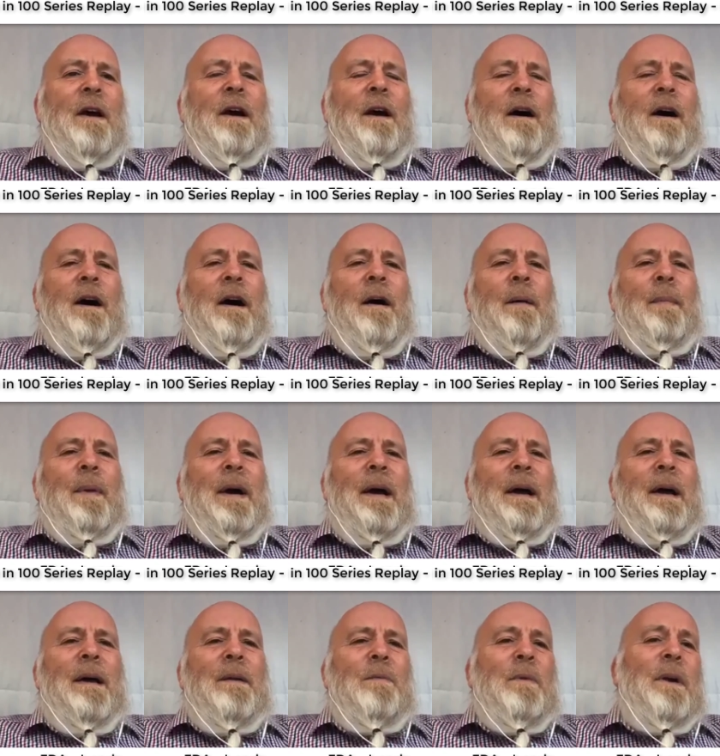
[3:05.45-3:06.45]

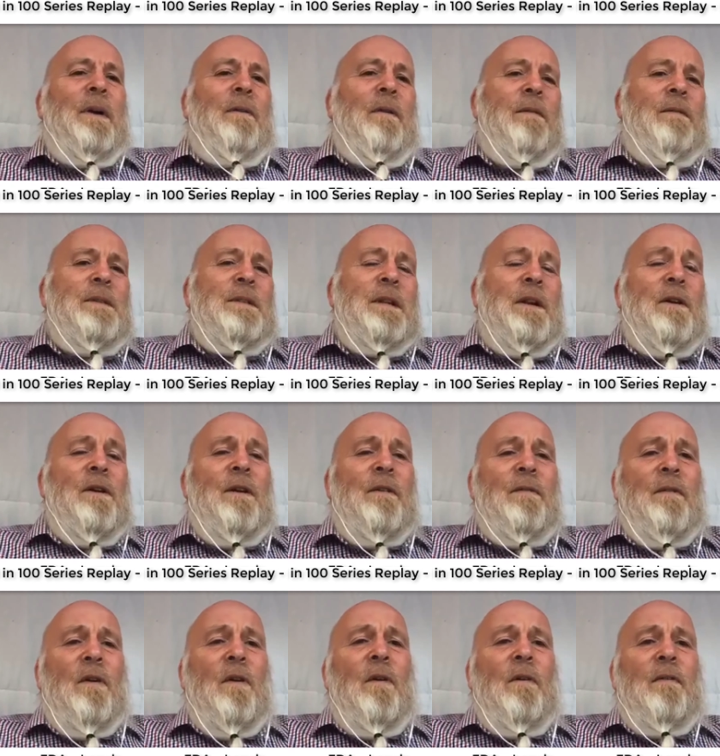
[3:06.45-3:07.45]
And we're obviously looking
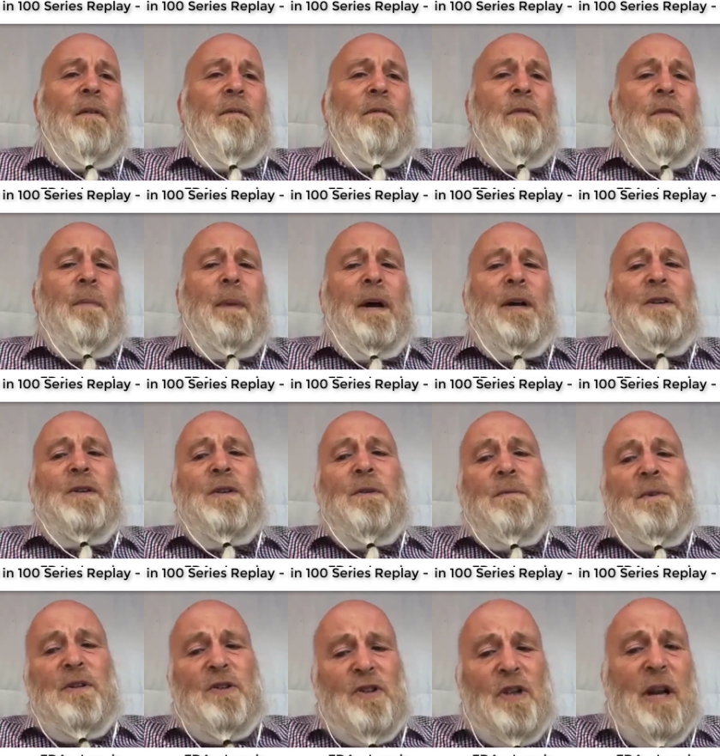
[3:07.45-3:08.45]
for a lot of
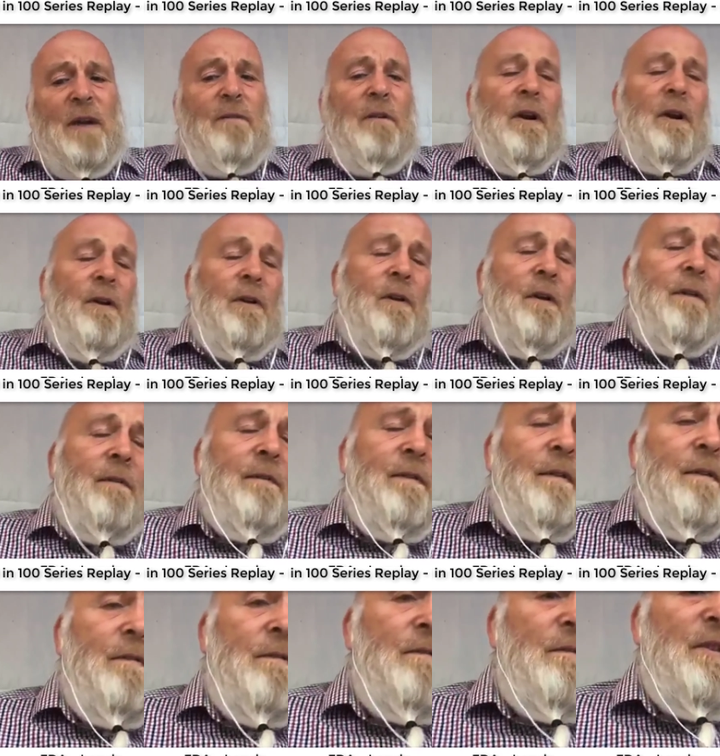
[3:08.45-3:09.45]
information. We're generally looking
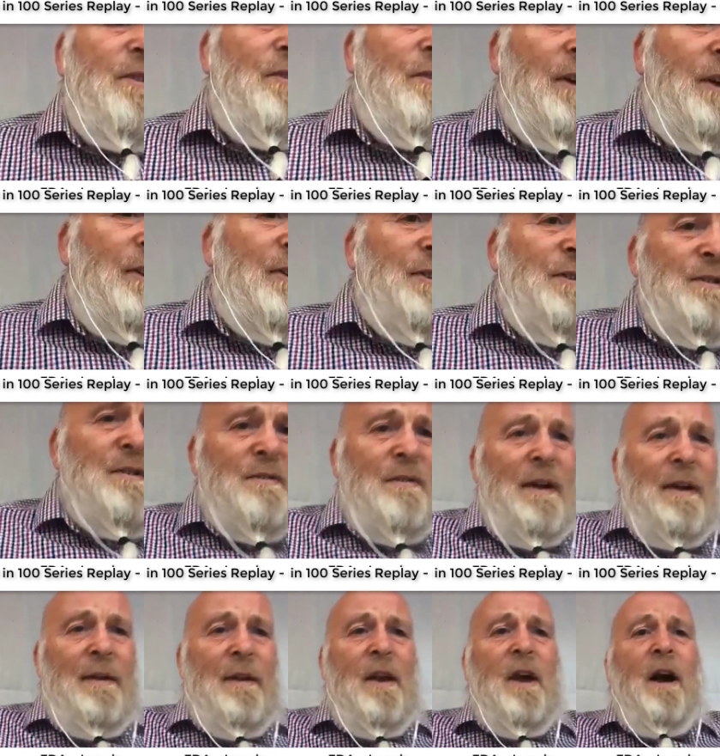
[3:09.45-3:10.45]
for restrictions
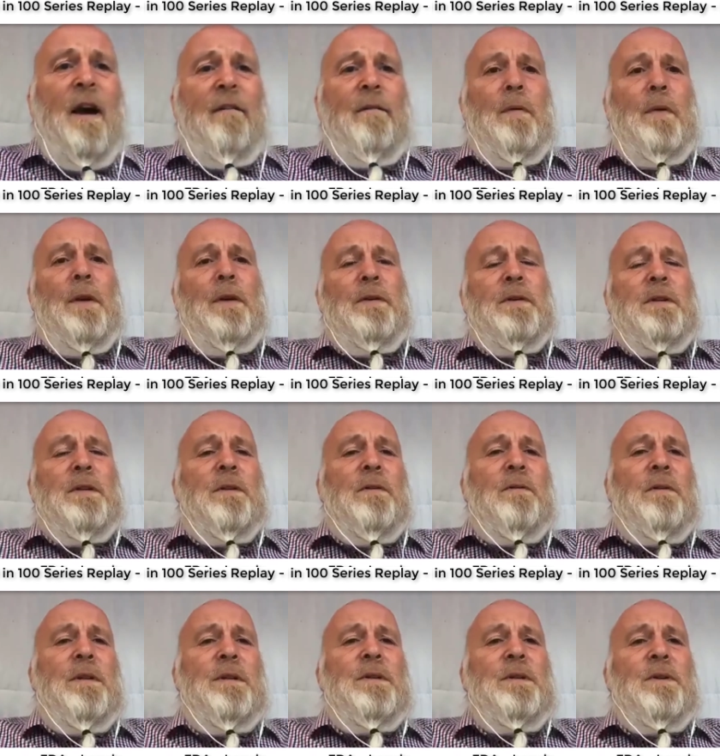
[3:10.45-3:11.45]
around the covenants and
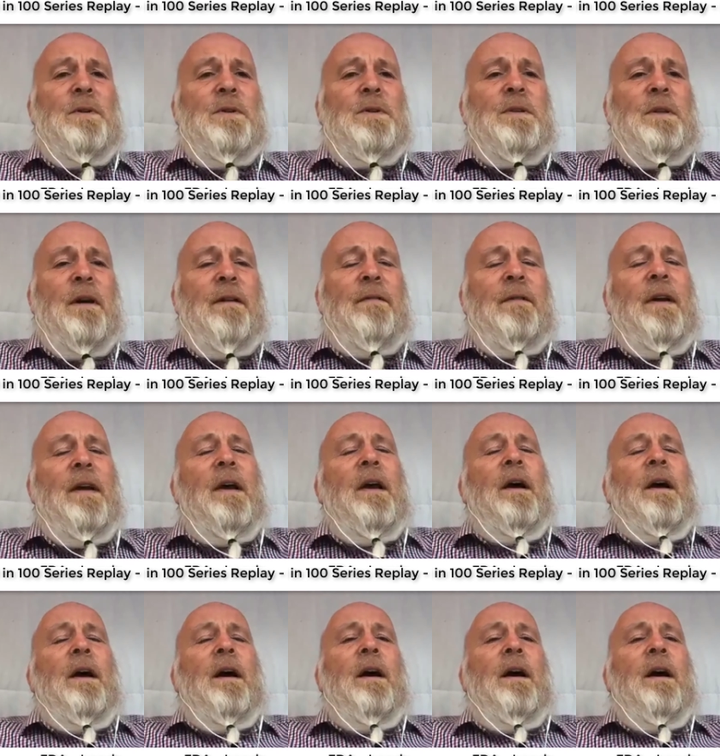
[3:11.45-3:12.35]
all this sort of stuff.